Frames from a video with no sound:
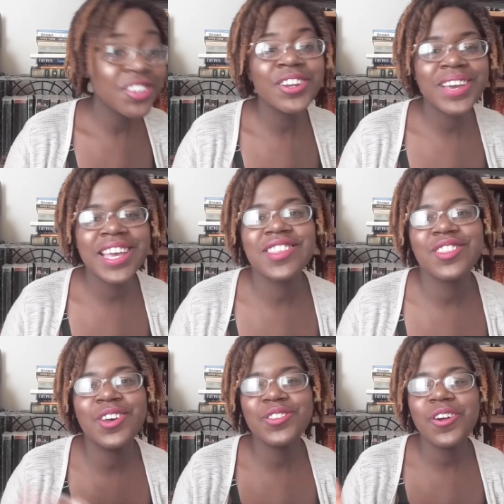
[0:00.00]
So anyways,
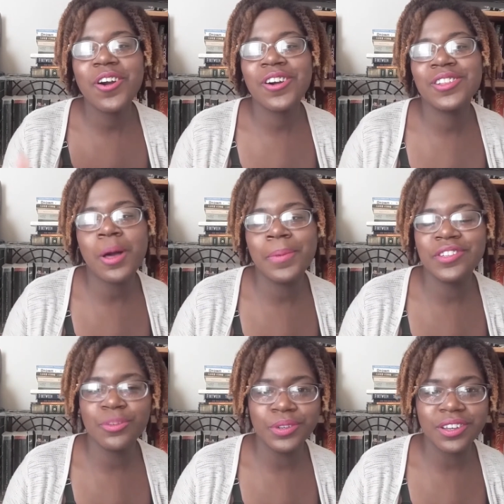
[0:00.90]
those are all a
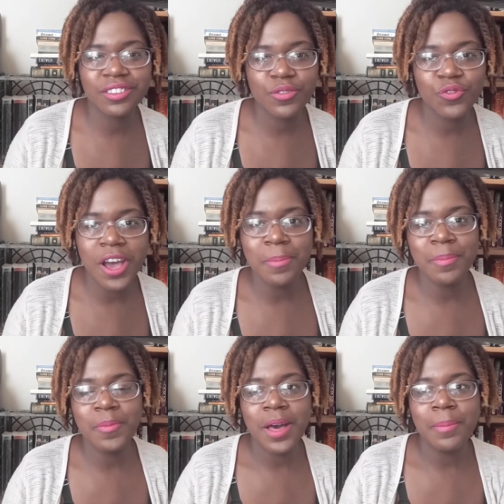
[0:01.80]
bunch of books
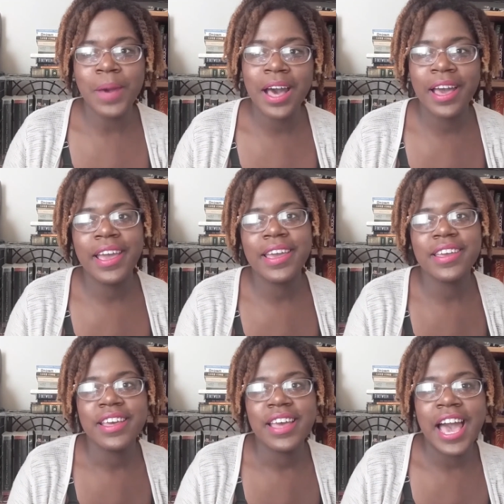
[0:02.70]
from
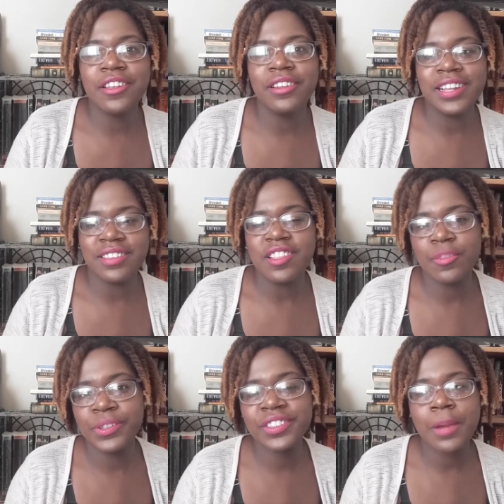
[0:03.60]
my
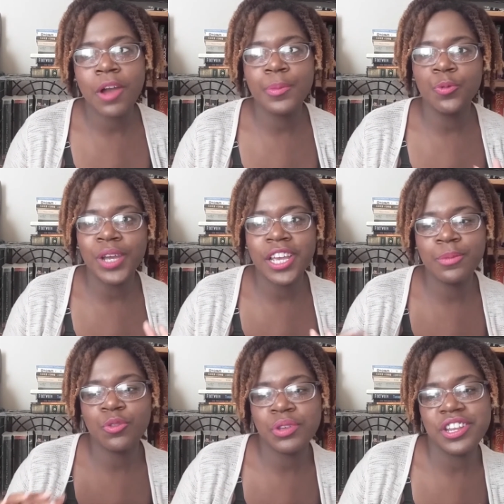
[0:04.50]
adolescence. Books I probably
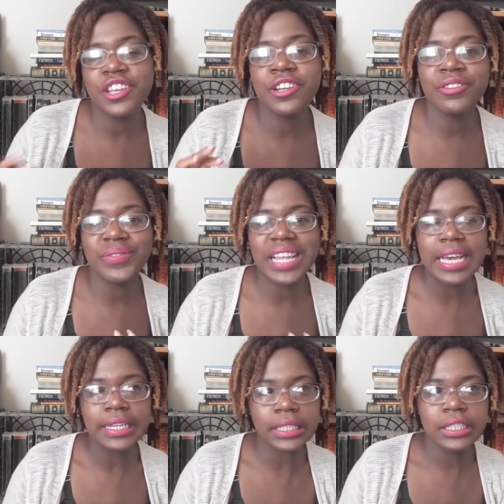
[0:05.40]
read between the years of
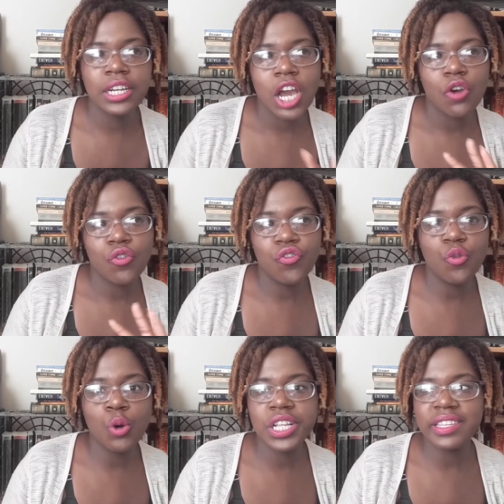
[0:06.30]
like
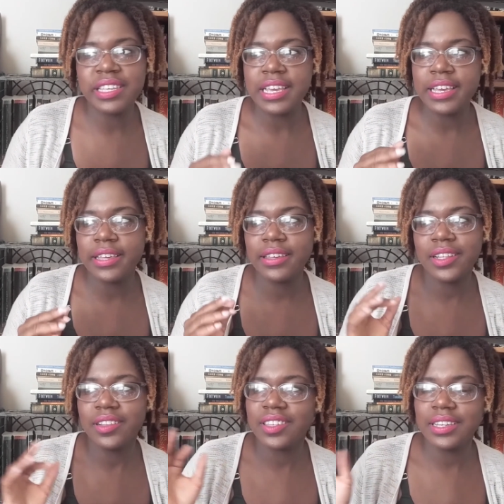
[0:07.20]

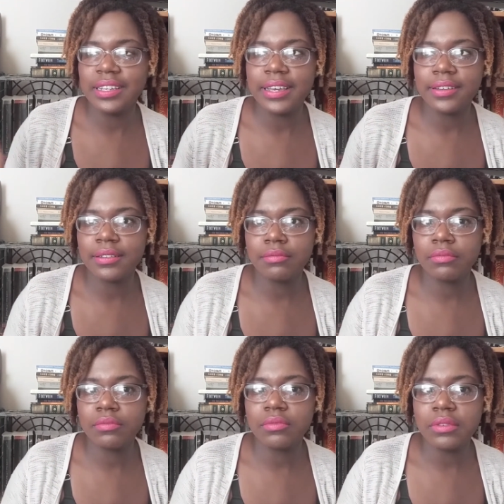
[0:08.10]
14 to like
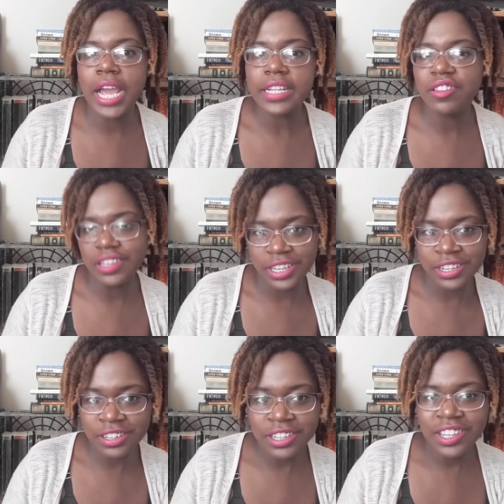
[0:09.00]

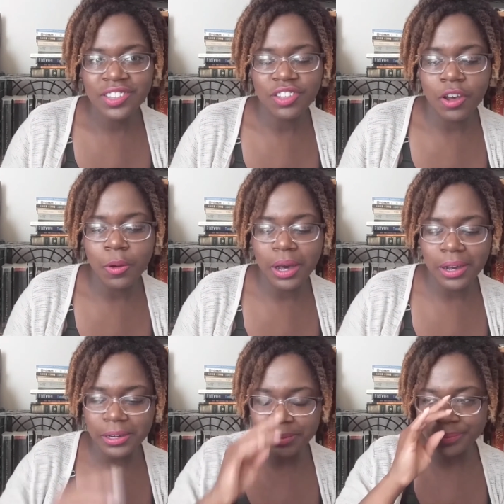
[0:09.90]
19 so
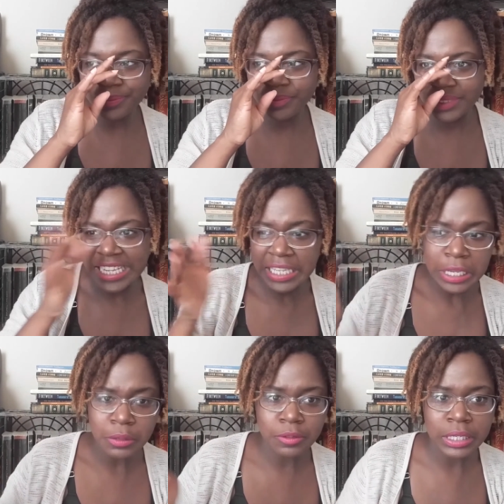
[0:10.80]
um
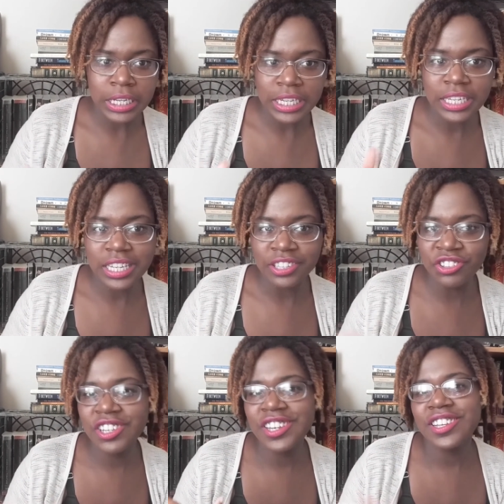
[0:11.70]
1920
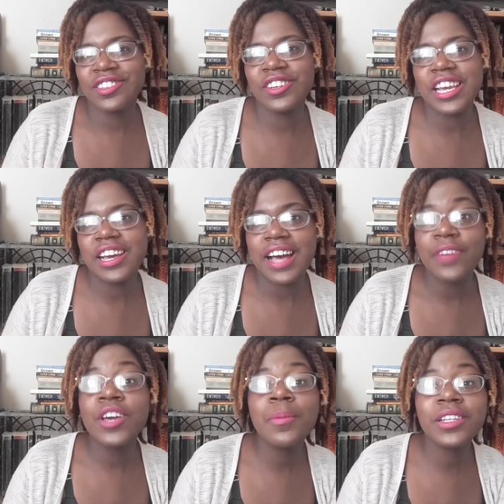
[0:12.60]
ish so yeah
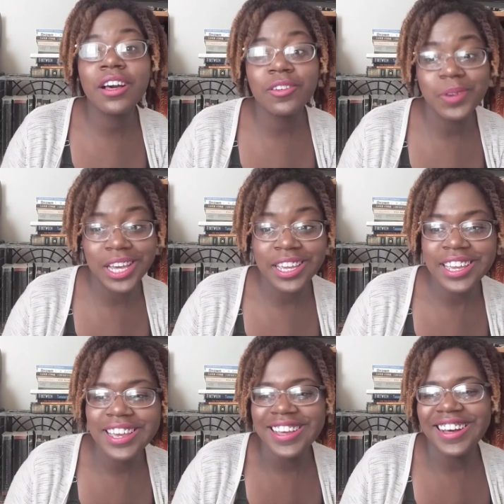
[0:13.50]
i've come a long way
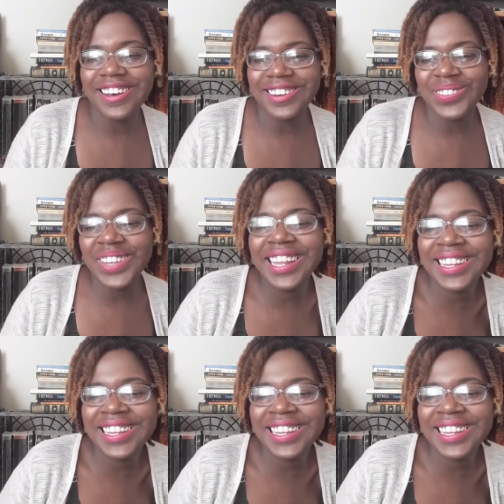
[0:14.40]
um,